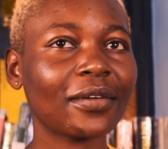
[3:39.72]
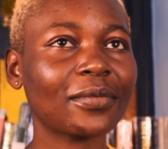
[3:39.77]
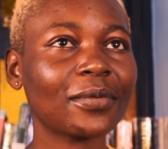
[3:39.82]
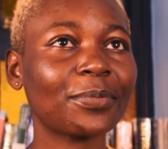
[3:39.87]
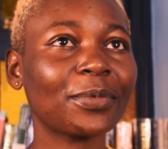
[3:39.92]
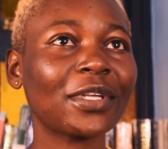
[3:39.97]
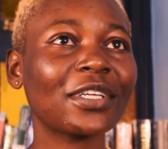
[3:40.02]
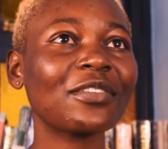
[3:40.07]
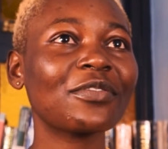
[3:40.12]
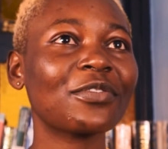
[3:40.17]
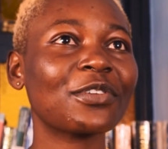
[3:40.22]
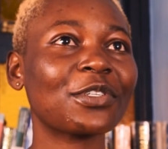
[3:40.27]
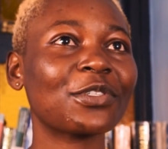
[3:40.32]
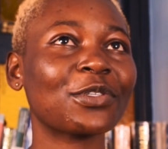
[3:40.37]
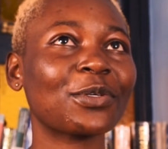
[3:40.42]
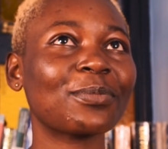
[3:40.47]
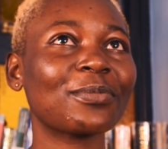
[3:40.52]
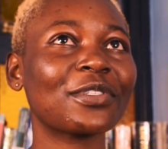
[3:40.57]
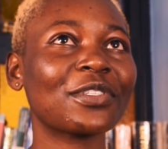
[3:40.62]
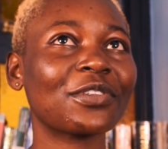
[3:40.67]
Applying for a
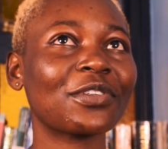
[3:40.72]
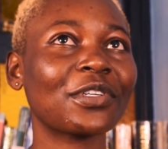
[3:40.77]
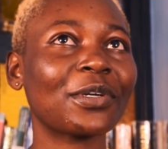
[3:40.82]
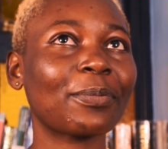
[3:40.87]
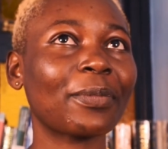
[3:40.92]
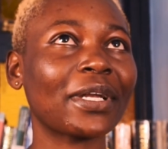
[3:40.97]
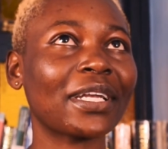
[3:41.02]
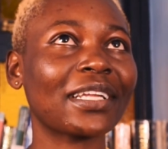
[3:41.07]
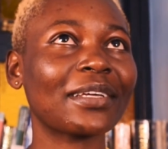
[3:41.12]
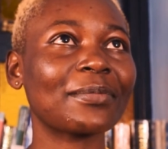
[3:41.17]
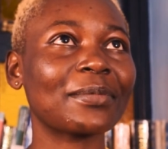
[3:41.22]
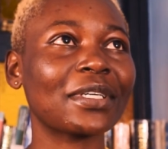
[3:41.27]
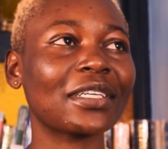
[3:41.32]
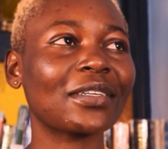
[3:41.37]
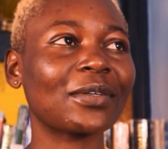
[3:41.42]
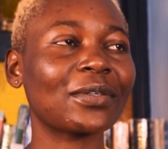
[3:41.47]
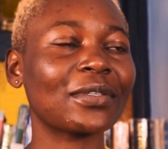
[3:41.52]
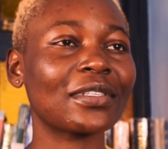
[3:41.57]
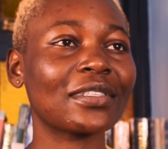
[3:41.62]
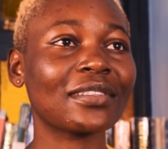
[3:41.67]
job during a
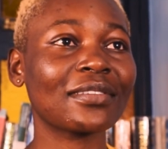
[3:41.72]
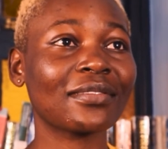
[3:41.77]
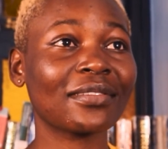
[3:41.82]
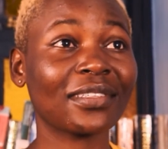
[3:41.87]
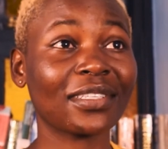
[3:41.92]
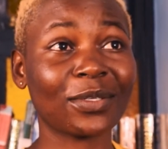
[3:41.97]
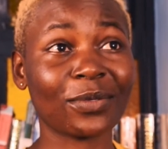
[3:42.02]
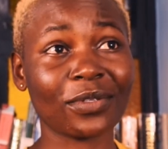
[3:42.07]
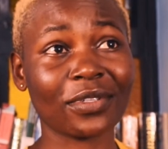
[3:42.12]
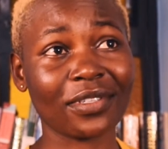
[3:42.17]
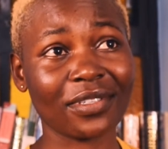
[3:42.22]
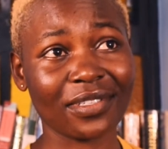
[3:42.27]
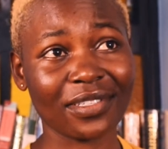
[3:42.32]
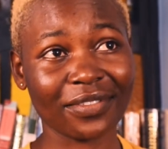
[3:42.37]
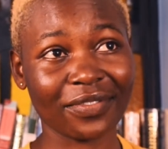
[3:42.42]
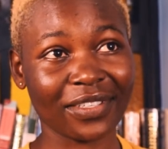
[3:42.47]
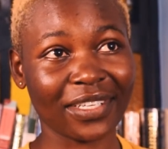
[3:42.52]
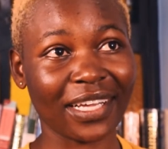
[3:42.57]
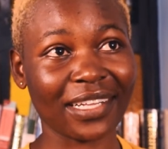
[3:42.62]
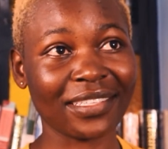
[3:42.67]
pandemic was, it was
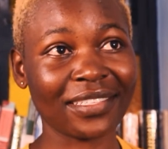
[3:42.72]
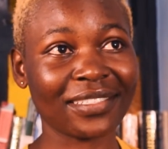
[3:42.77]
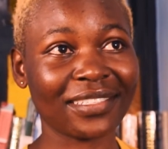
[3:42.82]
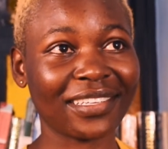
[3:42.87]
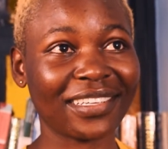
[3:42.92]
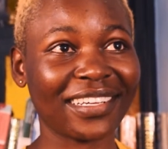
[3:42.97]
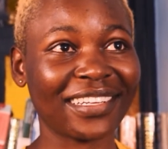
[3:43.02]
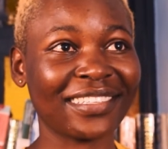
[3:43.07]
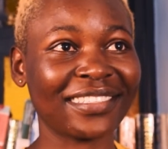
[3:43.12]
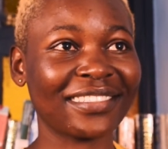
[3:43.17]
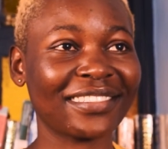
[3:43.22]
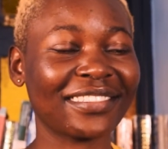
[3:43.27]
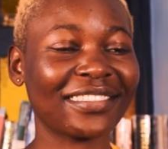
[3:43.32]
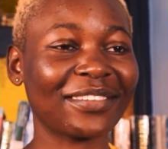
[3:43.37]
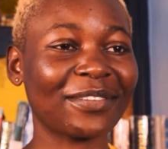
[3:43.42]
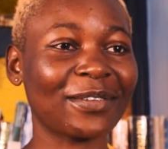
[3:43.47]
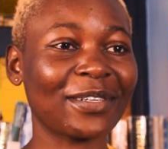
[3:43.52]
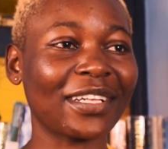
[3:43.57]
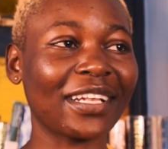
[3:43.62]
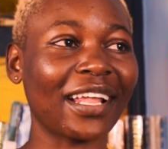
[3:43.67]
difficult, Again, I
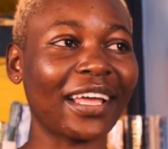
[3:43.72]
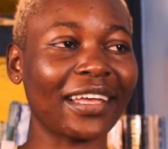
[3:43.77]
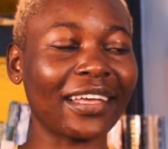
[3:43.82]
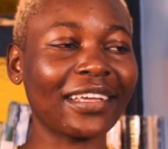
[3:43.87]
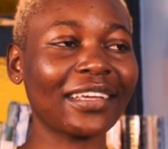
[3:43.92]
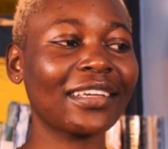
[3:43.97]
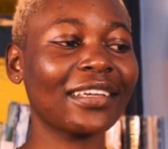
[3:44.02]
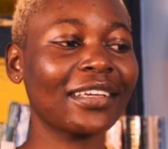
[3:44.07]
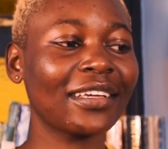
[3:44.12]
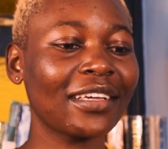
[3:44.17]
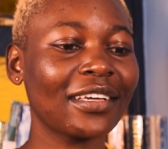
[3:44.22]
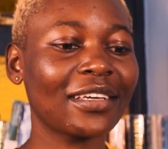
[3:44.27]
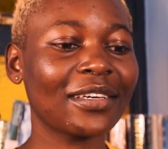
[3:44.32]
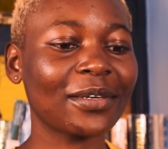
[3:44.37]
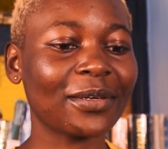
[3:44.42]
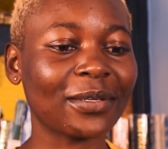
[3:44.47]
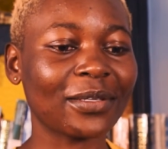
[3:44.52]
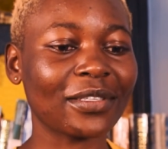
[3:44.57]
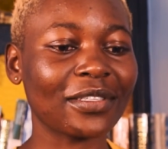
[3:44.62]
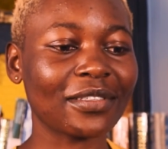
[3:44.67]
won't lie,
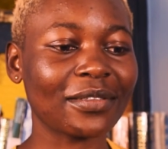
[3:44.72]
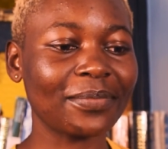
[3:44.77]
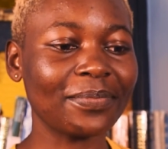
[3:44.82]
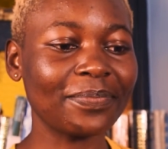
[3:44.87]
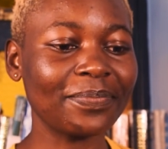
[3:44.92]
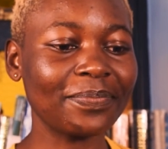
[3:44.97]
because